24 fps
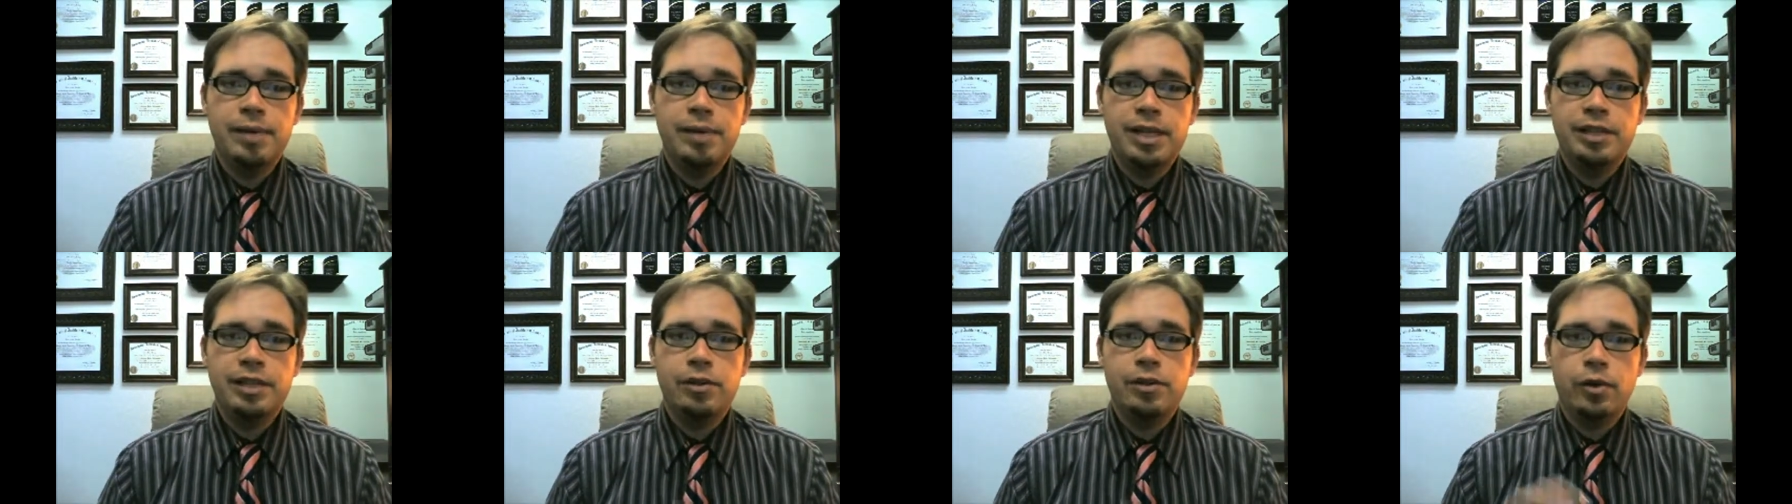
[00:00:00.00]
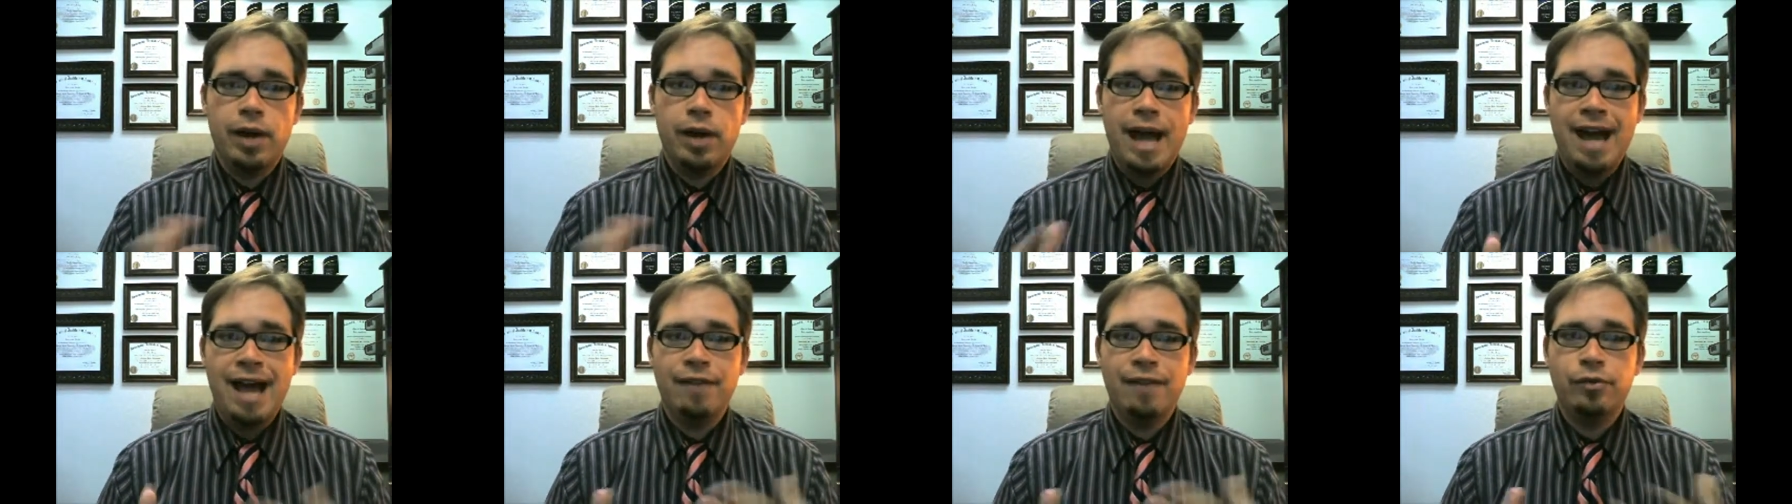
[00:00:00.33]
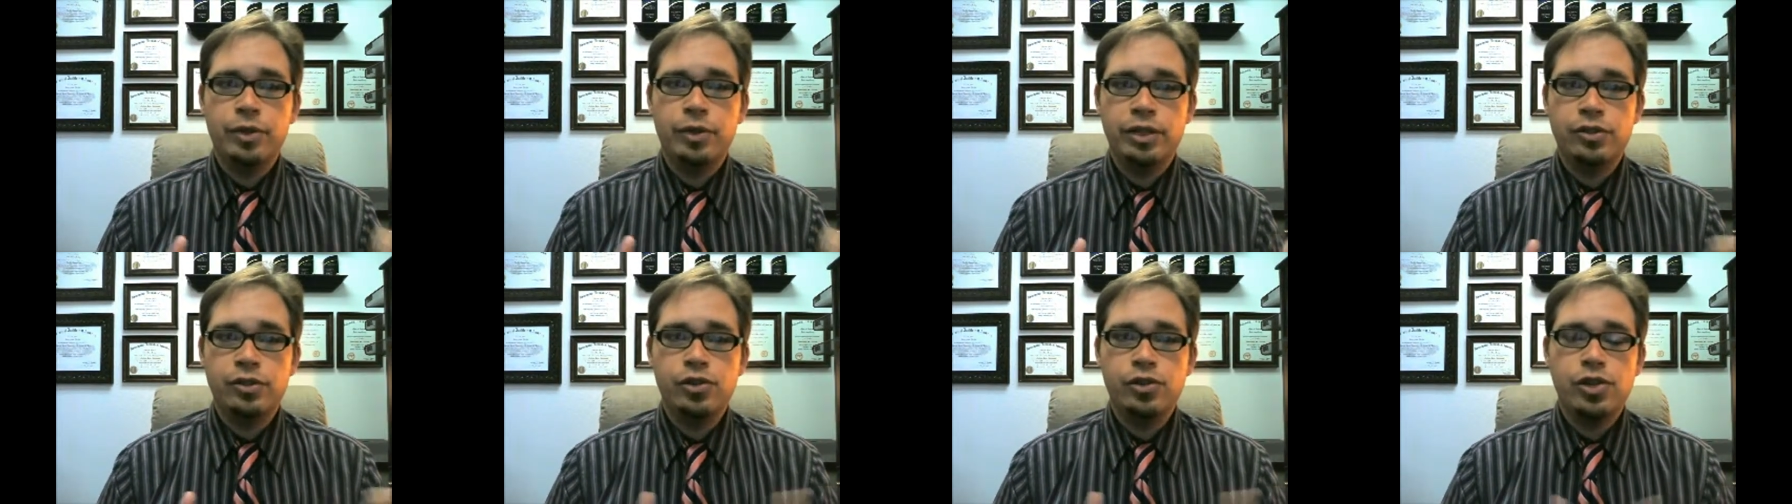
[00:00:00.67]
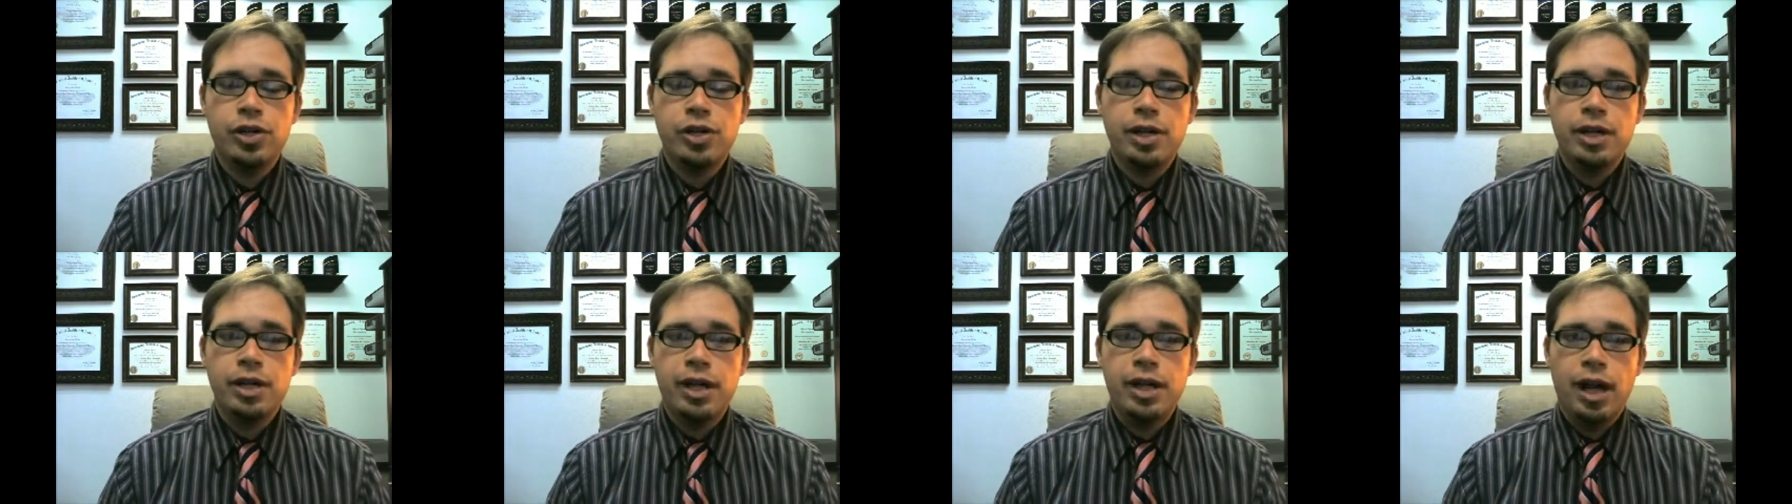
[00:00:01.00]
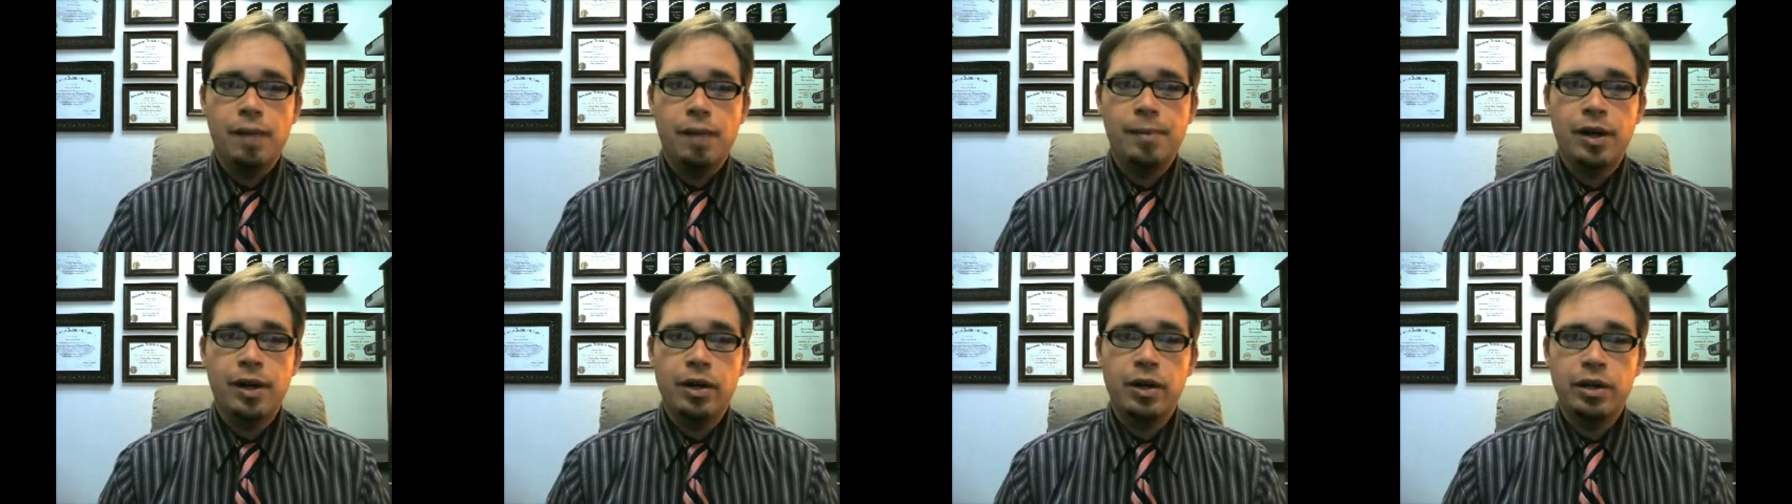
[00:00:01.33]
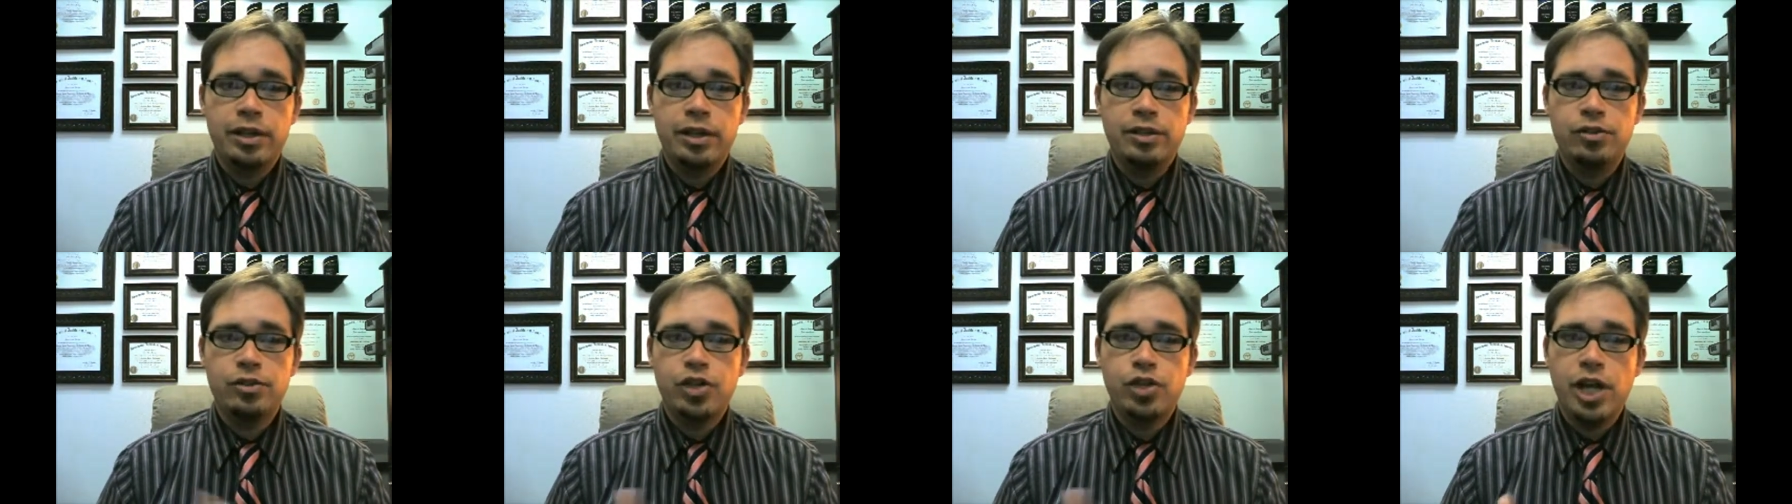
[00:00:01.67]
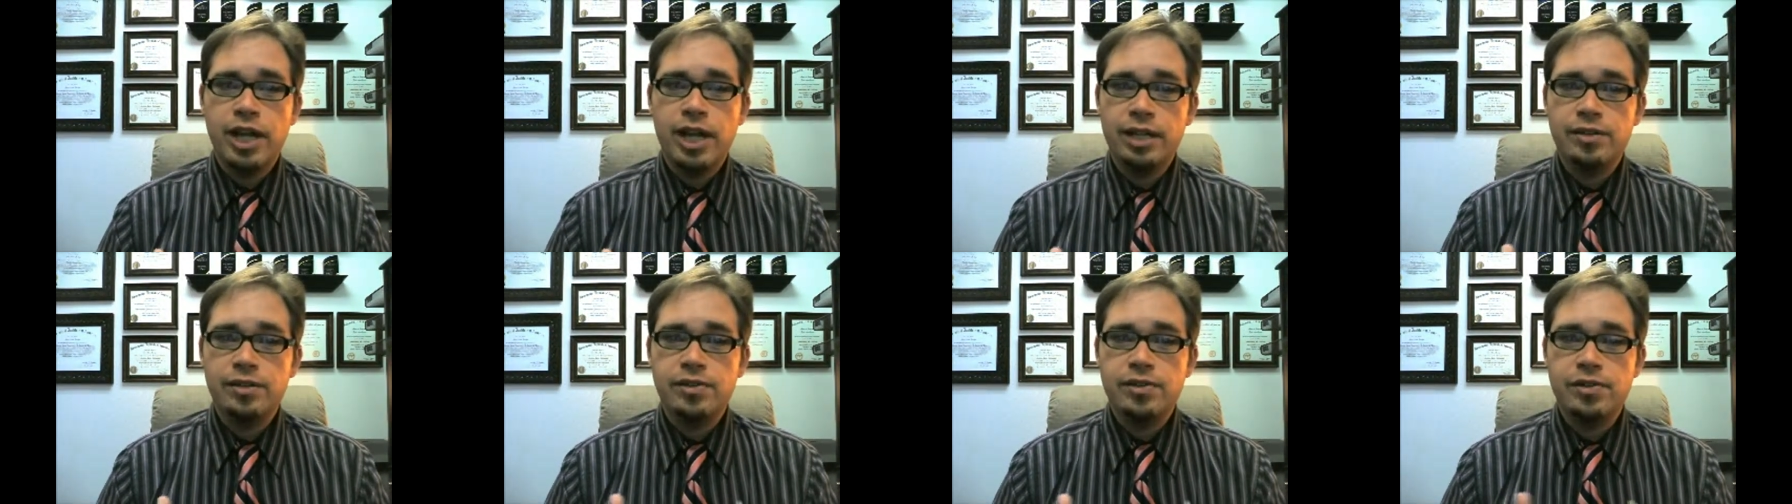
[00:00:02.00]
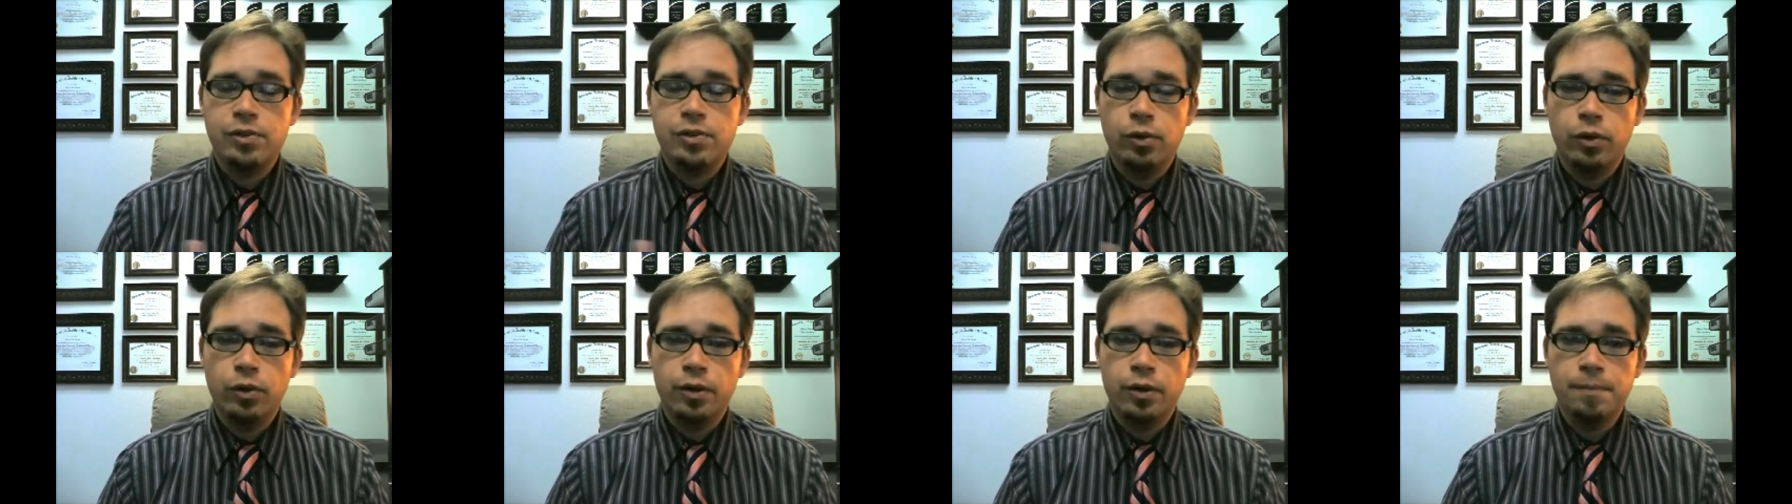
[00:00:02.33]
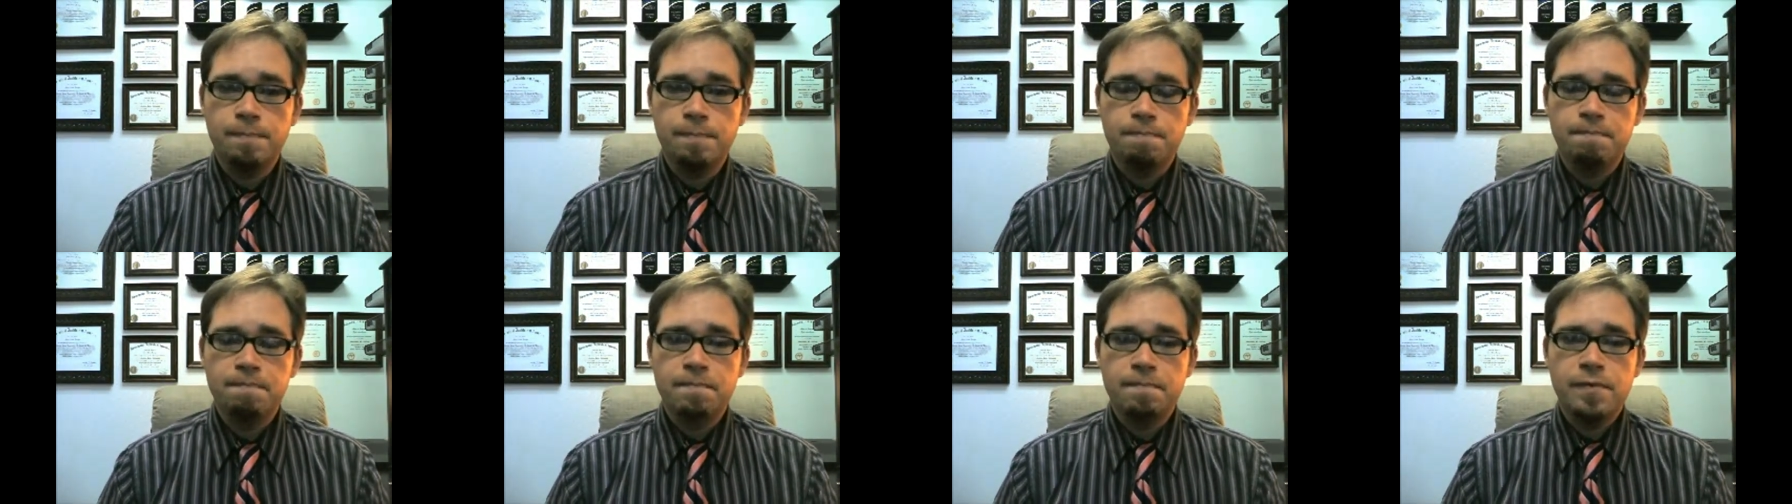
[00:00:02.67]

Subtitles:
in your average American chain store,